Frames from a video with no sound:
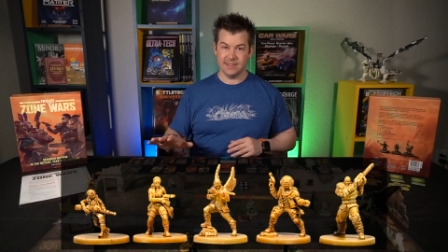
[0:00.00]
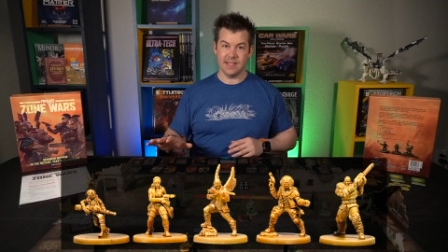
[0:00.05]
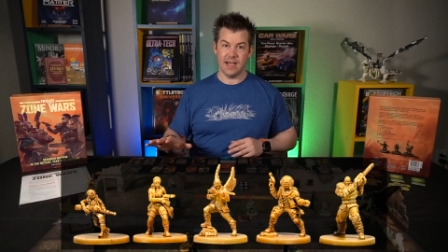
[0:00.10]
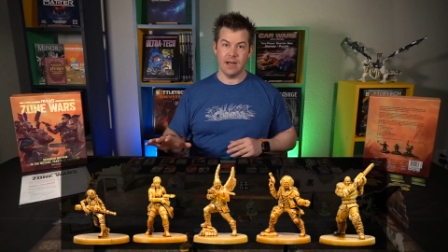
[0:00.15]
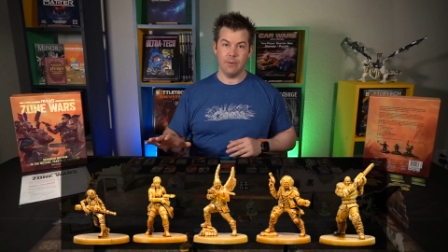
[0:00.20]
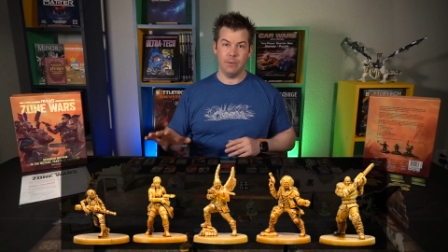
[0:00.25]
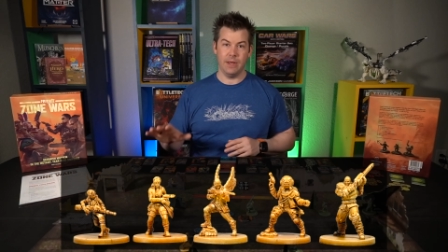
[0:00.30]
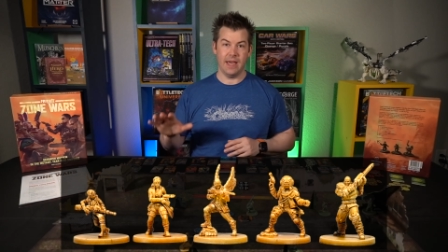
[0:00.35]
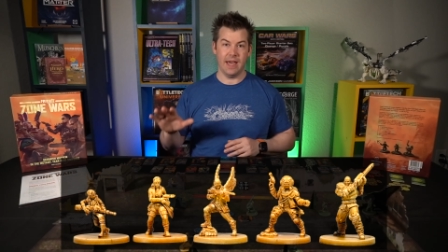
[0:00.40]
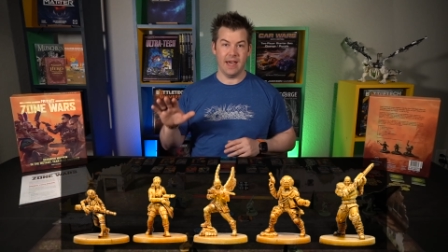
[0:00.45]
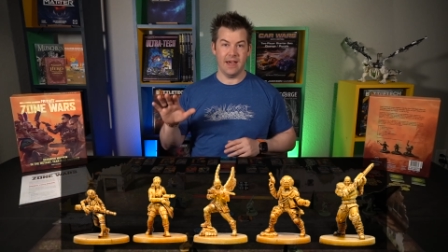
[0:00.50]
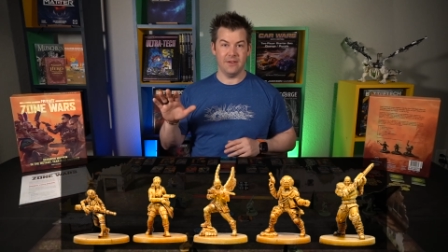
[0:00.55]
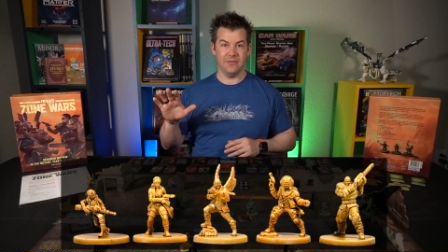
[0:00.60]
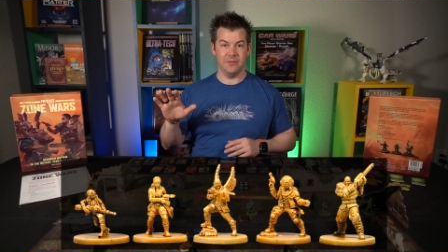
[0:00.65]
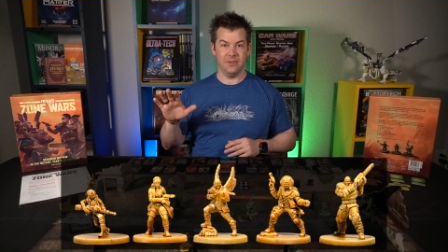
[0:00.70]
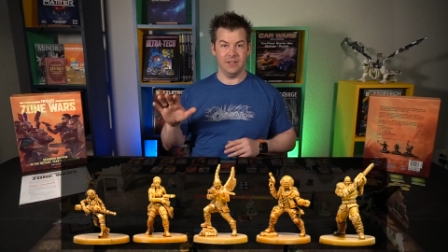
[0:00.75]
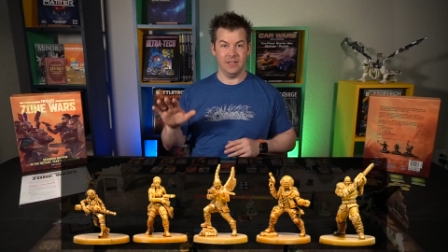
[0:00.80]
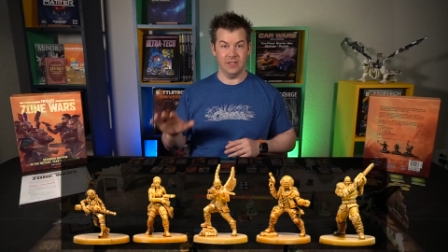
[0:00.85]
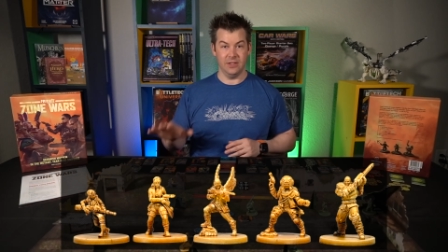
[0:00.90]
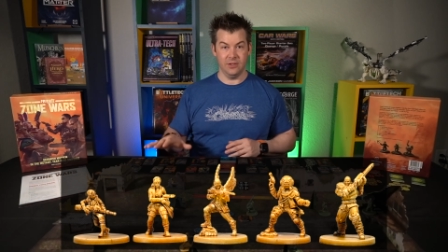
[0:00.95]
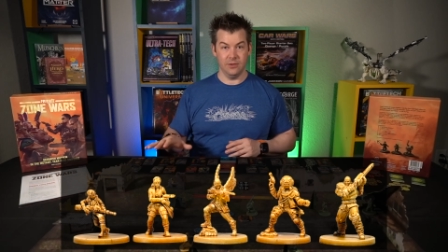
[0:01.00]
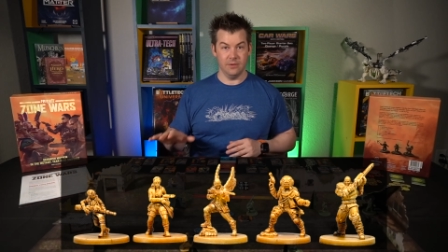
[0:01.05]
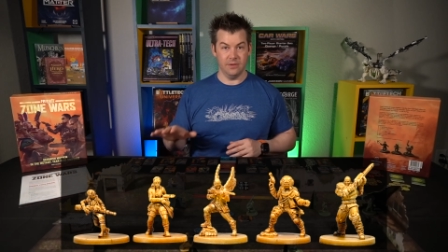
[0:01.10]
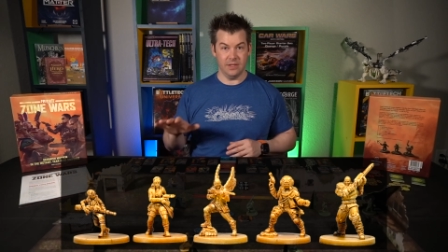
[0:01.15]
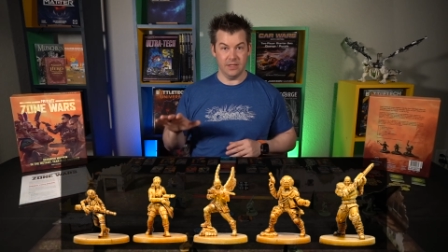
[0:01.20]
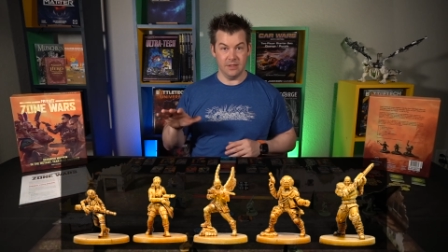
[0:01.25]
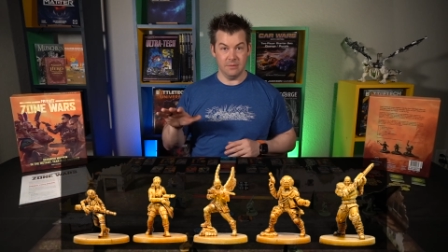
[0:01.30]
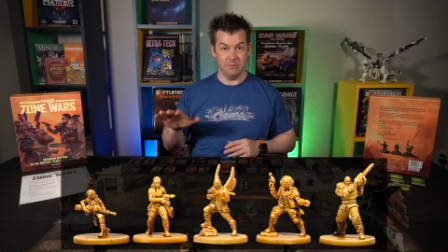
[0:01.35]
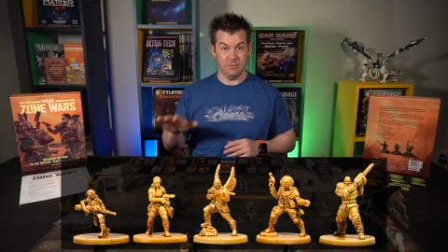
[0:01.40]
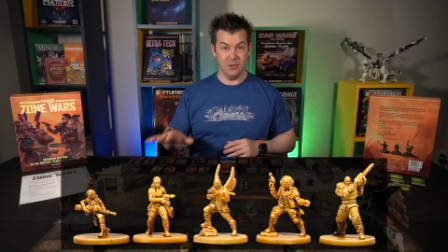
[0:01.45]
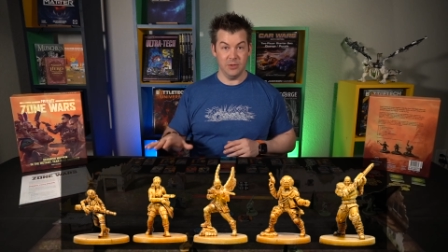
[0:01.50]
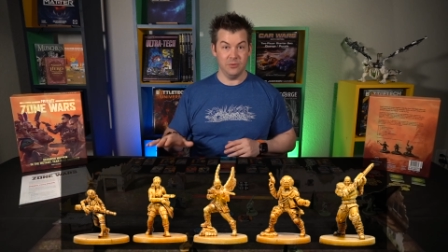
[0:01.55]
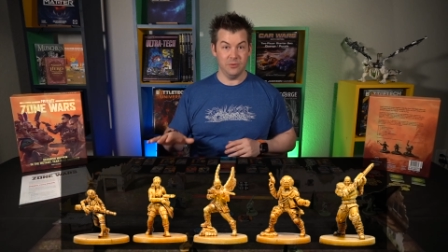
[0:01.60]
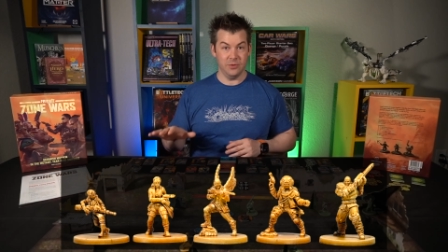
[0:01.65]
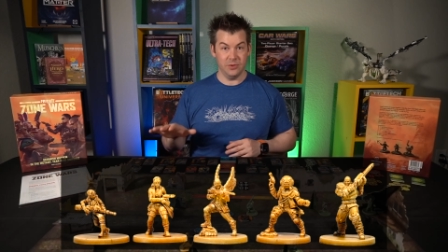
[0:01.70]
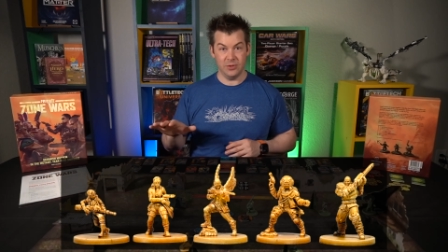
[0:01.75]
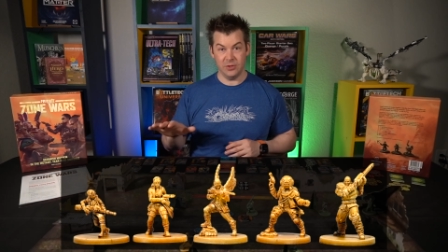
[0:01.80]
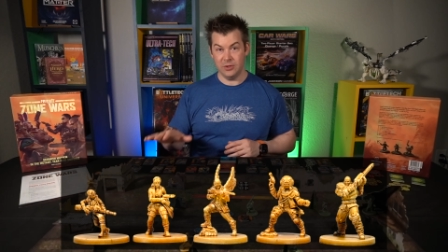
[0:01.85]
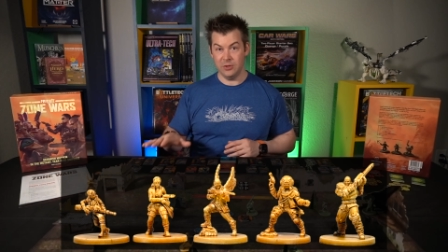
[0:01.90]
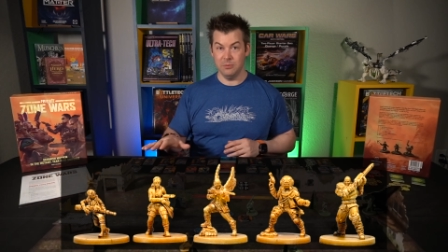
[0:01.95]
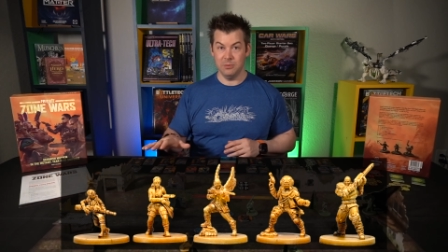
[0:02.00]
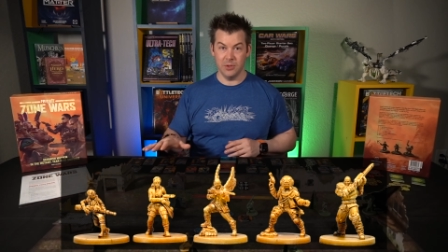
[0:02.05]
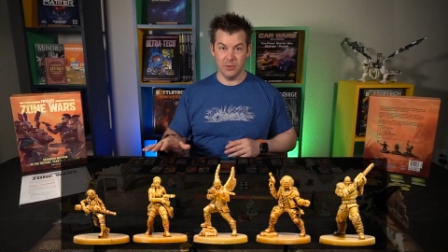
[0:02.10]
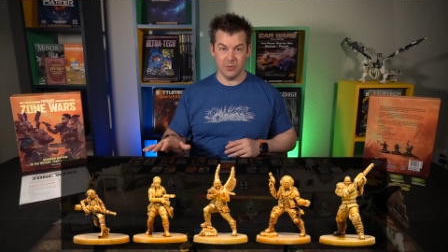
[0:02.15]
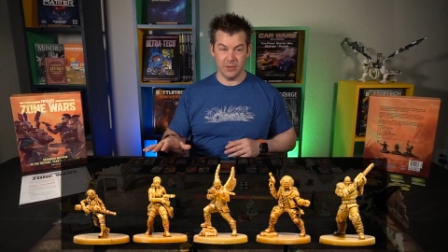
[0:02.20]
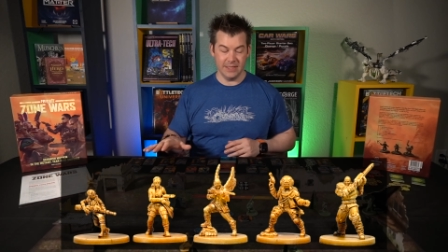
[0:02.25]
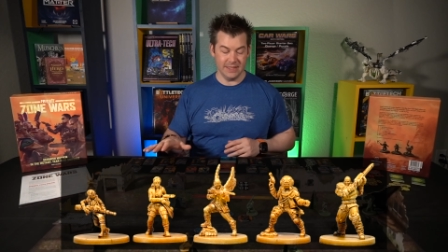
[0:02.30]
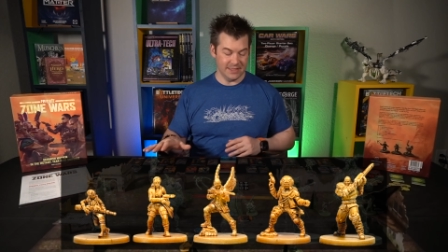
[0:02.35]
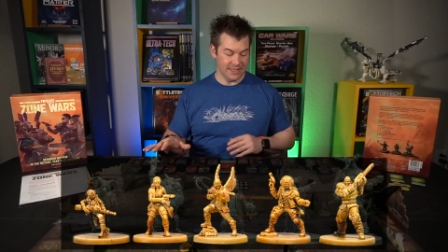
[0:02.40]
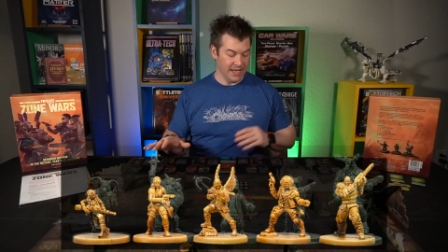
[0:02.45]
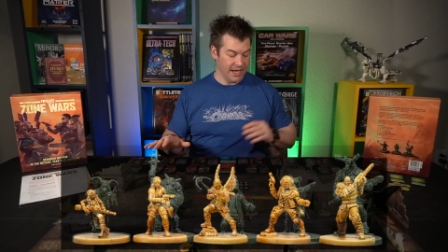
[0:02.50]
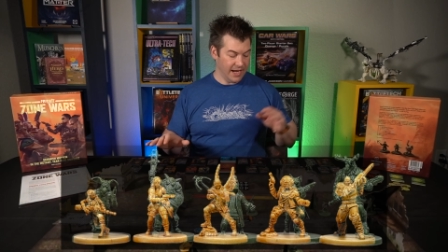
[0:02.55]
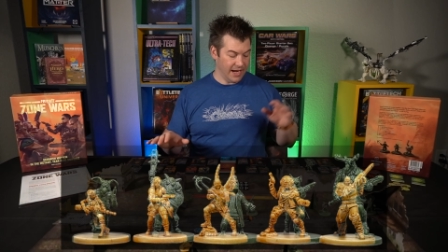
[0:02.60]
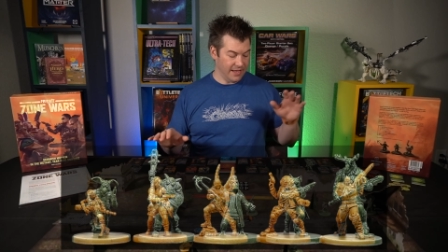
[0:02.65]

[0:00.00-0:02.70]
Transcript: side, we have the mutant humanoids,